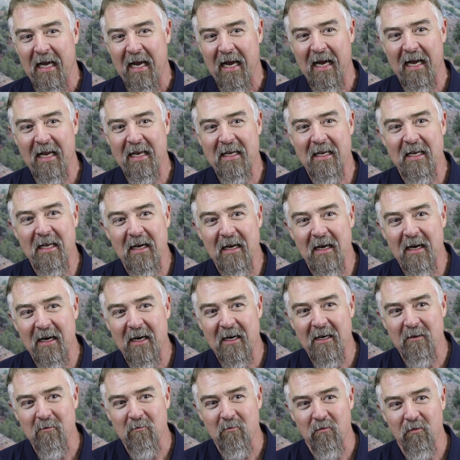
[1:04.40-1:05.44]
and
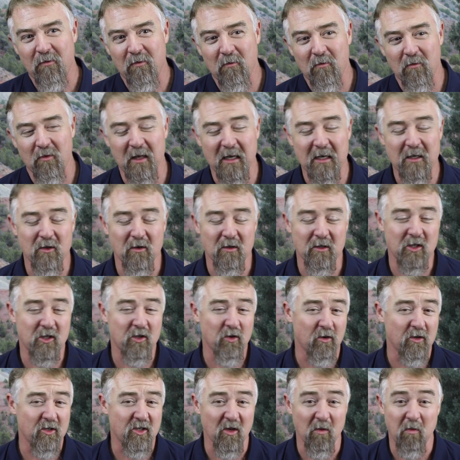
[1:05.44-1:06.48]
um, things are in
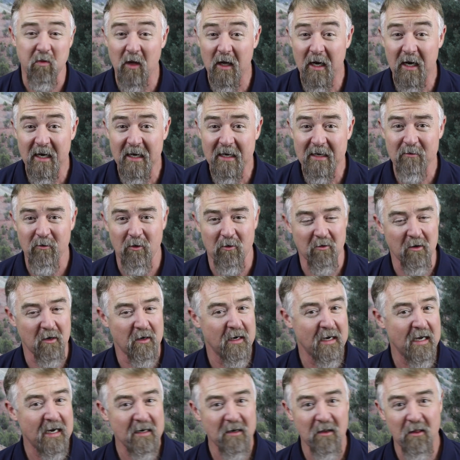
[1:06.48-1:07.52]
short supply. We're
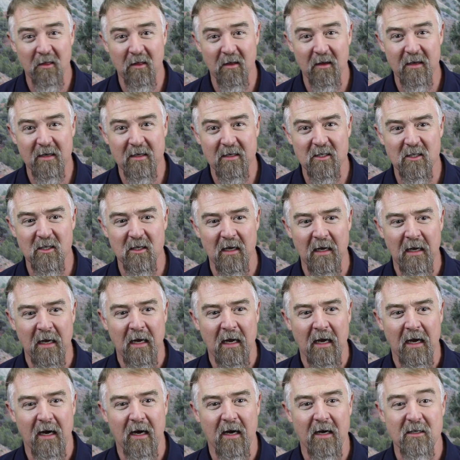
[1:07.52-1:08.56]
running out of things.
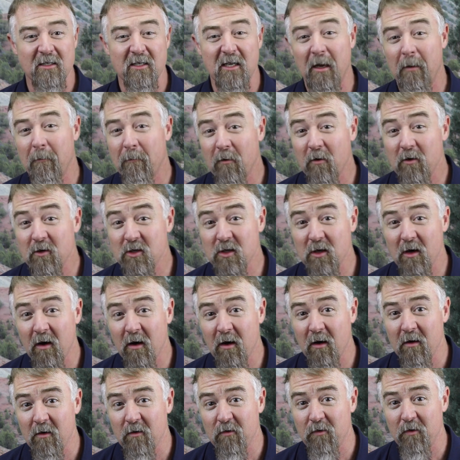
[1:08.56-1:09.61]
Uh, tempers
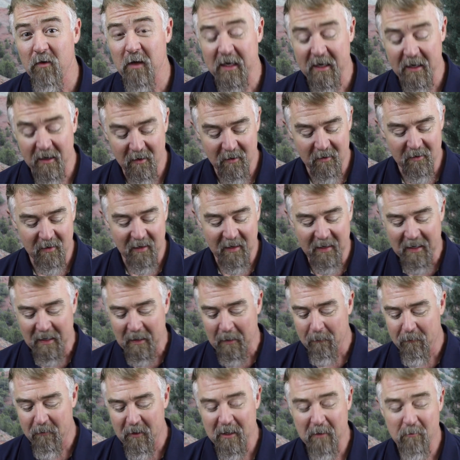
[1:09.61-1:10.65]
are flared.
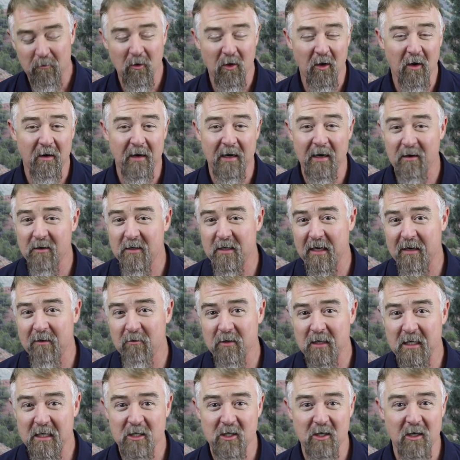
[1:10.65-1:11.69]
People are irritated
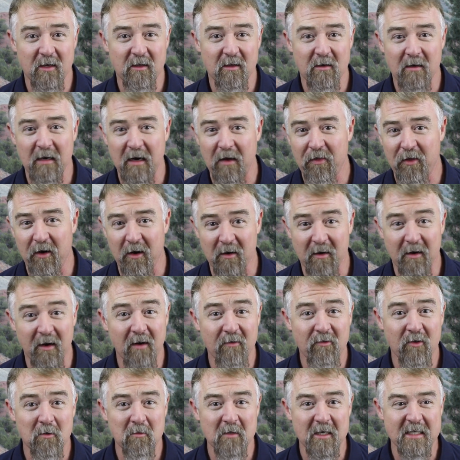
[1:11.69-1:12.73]
with each other and their
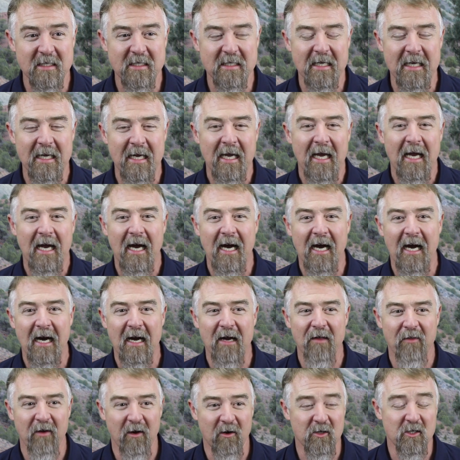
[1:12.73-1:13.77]
government.
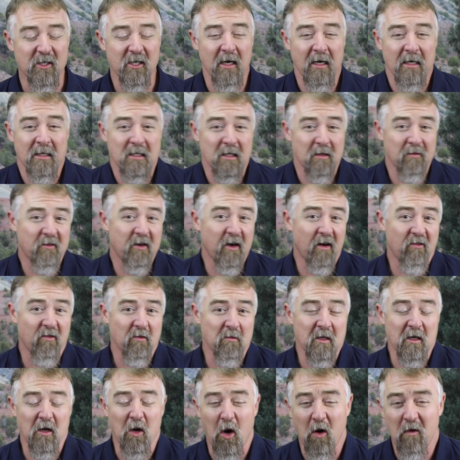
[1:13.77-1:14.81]
Uh, there are signs of
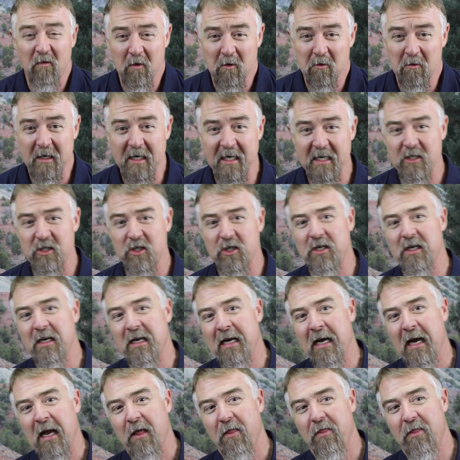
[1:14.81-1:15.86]
government overreach.
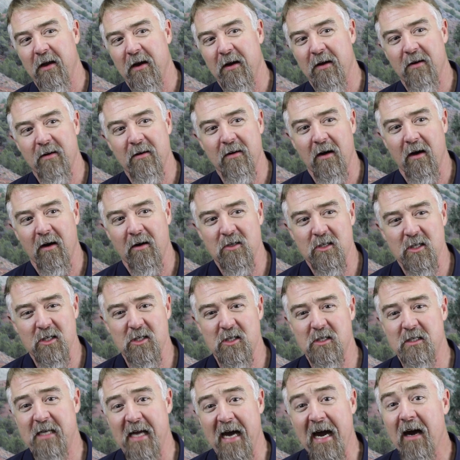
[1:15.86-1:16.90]
There are
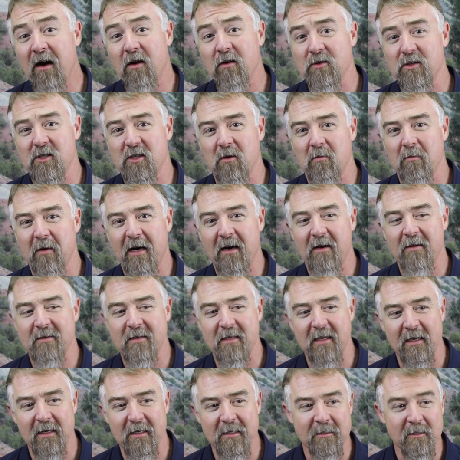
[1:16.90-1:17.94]
just doubts
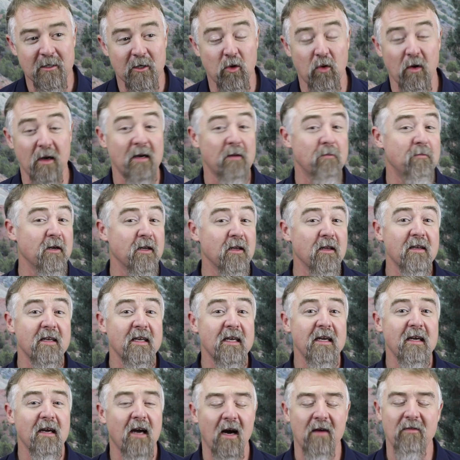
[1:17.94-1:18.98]
about the
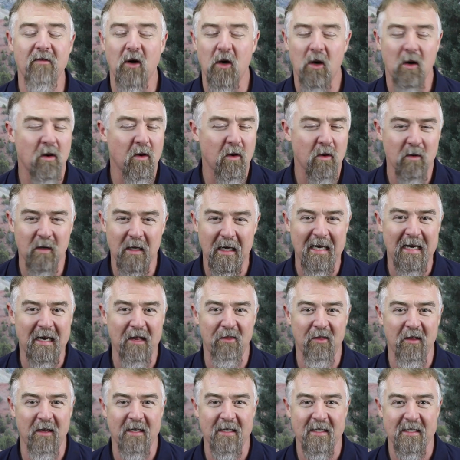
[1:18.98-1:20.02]
credibility of a whole lot
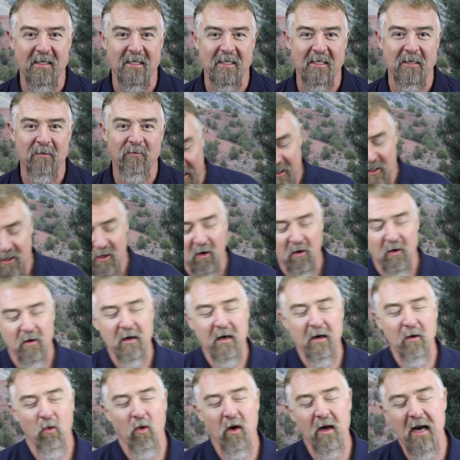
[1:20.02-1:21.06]
of things.
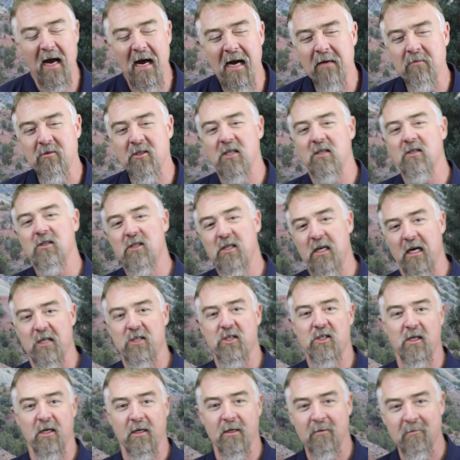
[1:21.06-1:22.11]
So what I'm
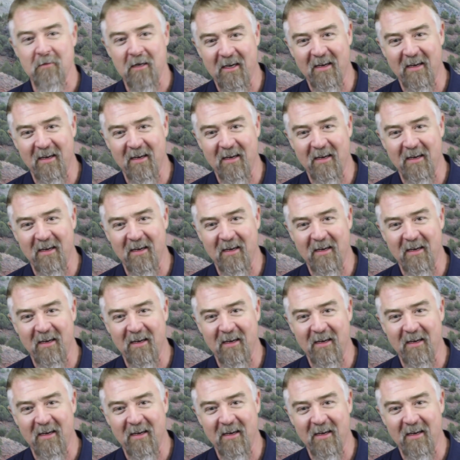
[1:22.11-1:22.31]
suggesting